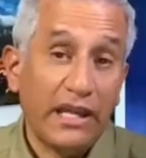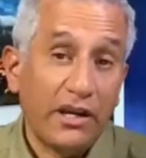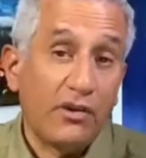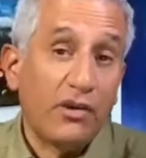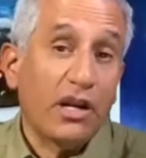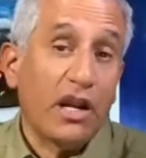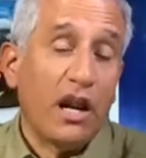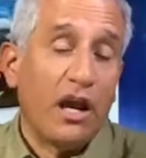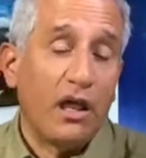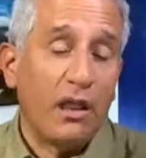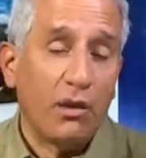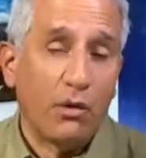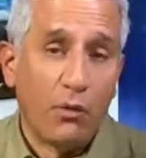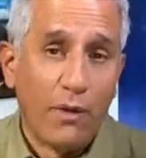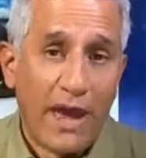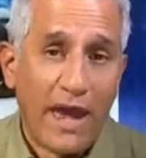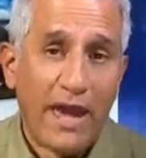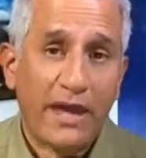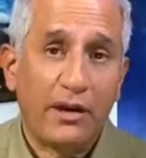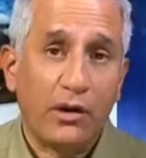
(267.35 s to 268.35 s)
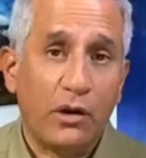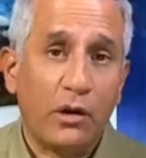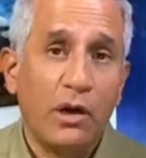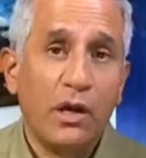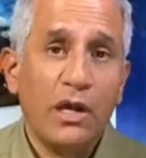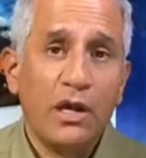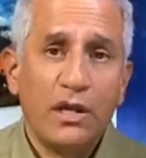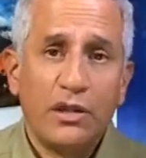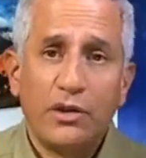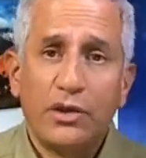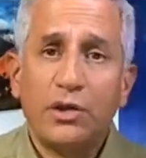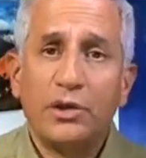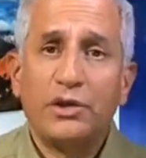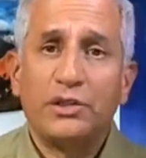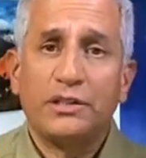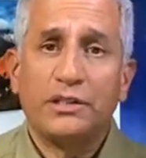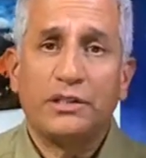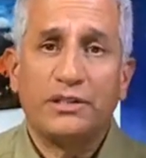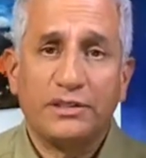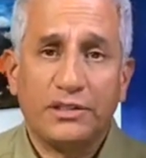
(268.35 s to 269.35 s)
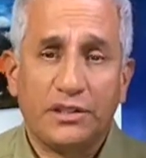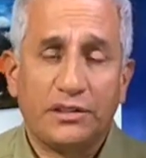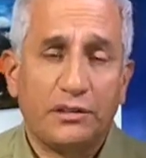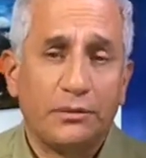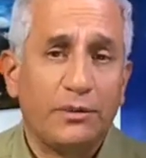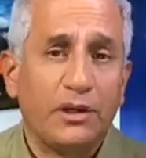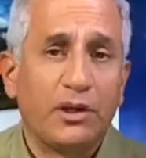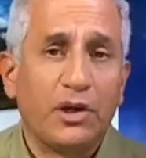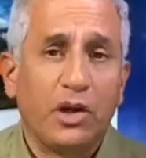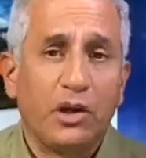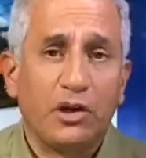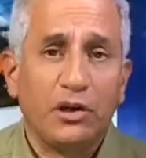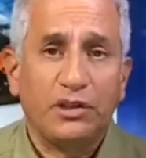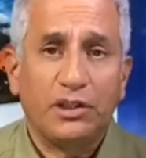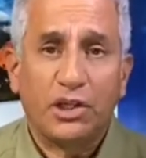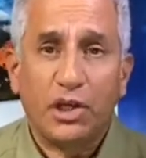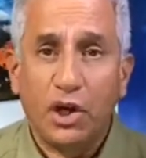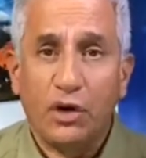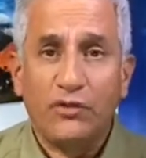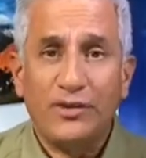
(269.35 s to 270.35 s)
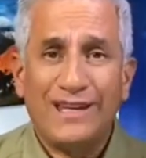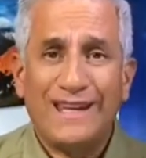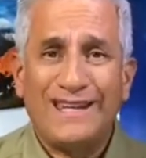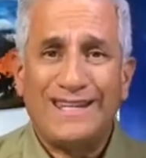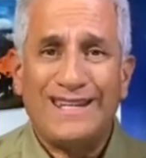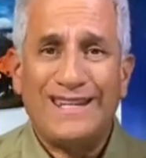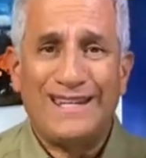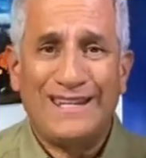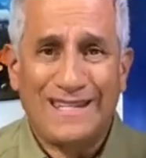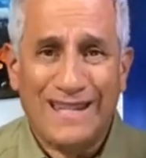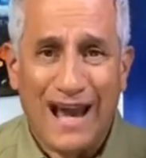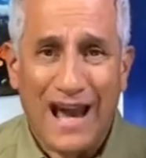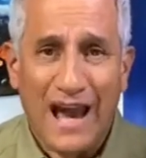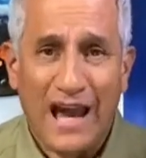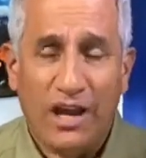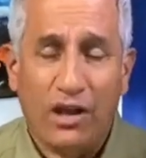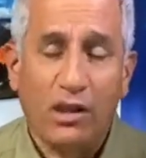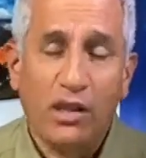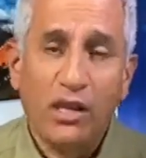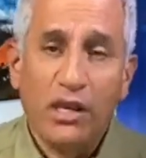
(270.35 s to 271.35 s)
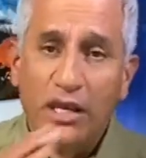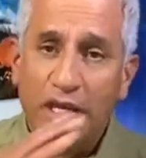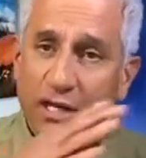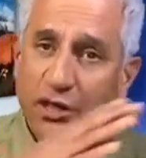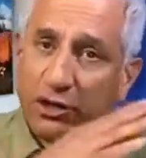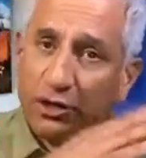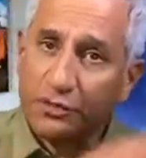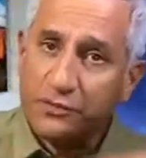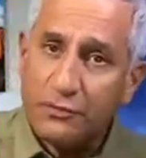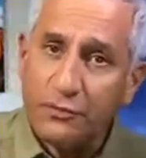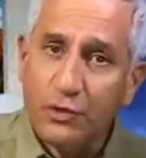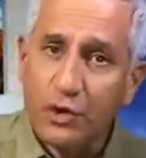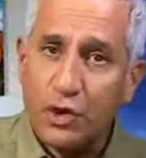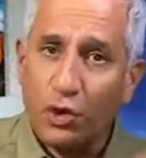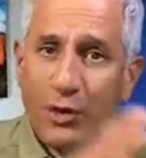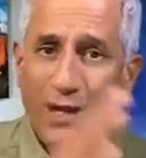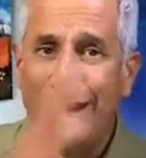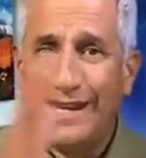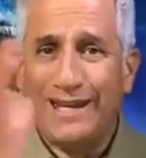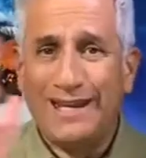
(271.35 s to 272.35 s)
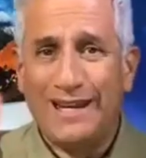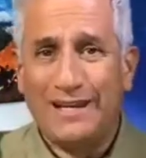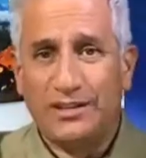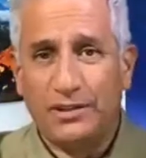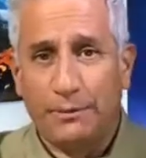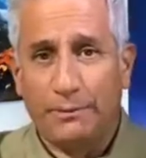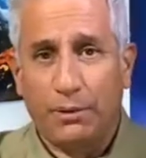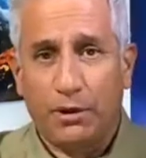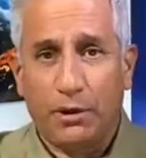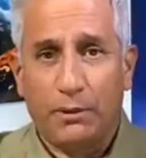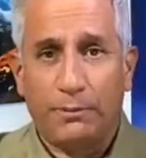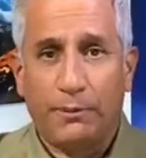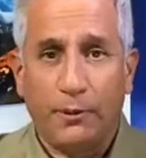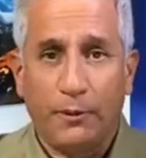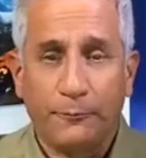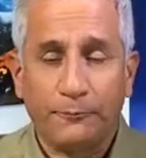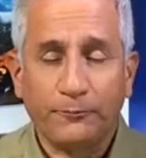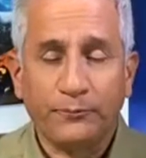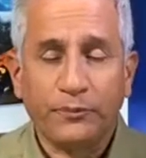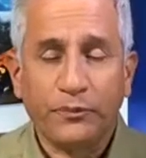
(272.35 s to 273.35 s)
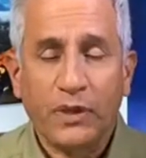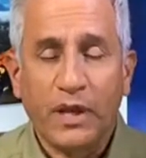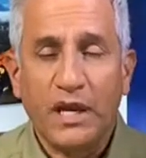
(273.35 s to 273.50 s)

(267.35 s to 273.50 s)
Here in Colorado, they're using a system, they call it the COVID-19 dial, and it goes from green to purple.